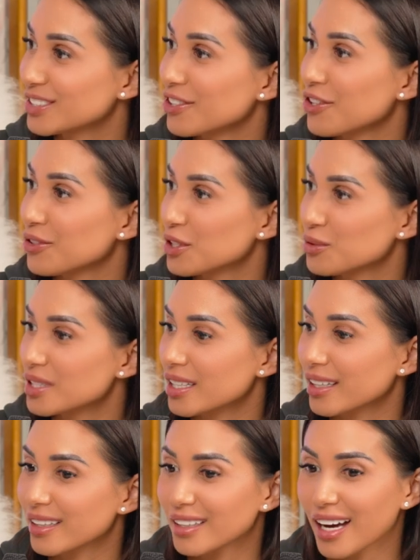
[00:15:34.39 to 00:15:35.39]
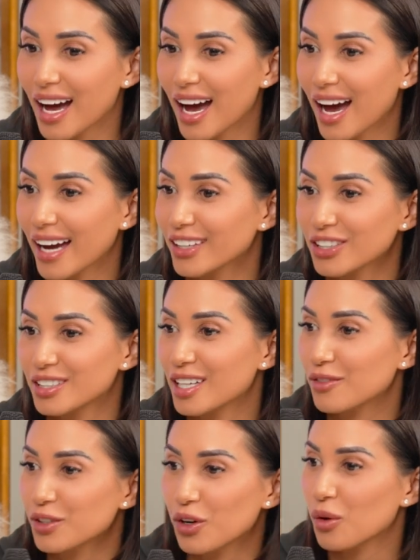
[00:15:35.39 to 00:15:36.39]
So he was like, I could
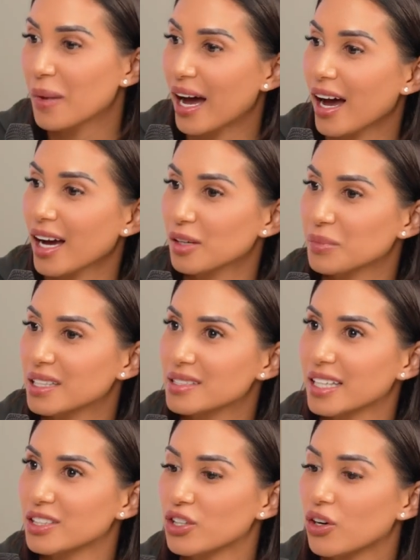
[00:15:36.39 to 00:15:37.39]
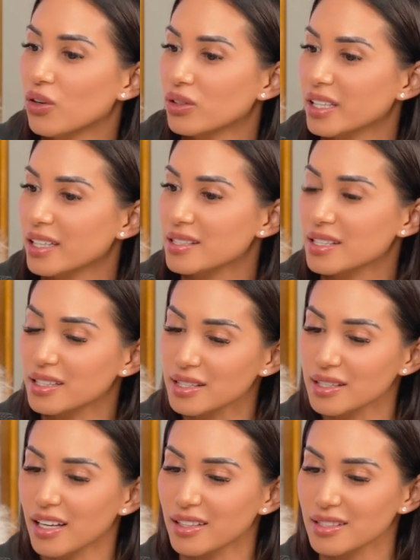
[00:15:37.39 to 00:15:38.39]
never go back because I know that
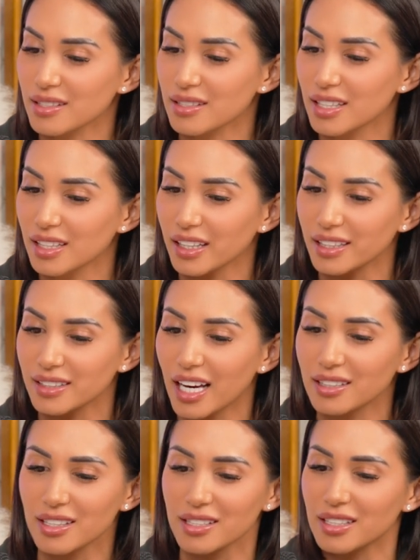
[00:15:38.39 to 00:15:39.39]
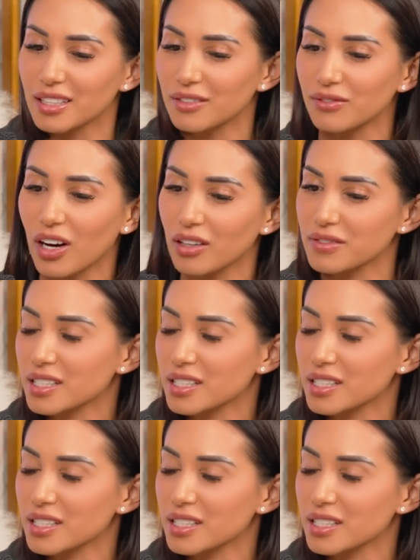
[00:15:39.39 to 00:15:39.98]
success, like, that doesn't involve